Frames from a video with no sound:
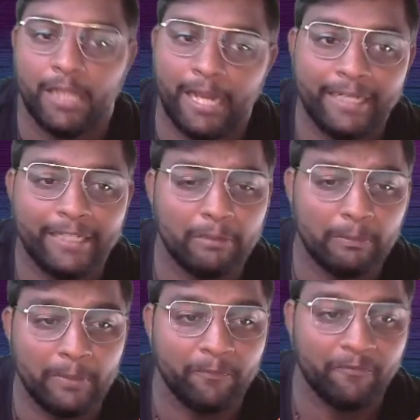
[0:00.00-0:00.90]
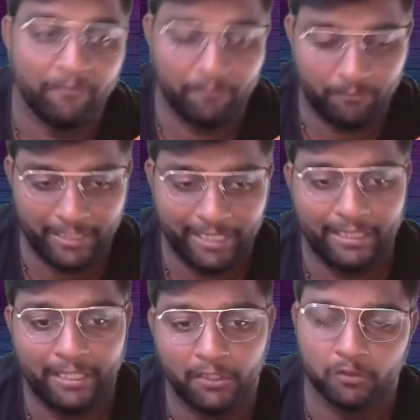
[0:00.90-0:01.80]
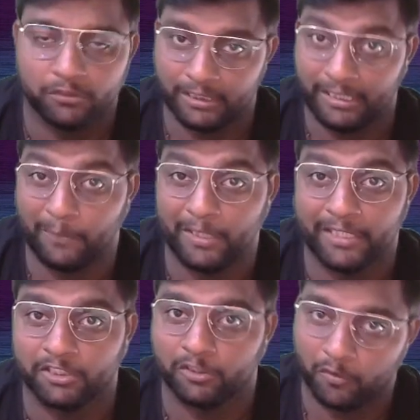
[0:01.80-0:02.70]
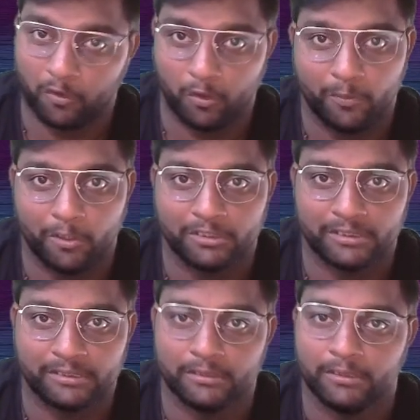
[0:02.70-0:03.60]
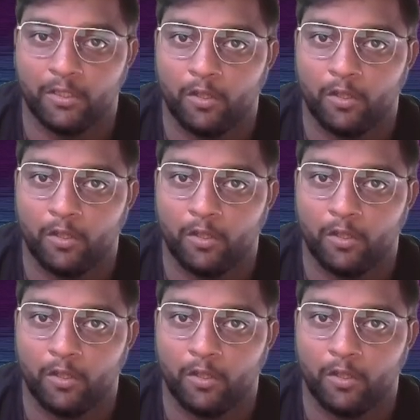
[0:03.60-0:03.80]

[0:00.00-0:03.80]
and it will be mainly used in application of robots,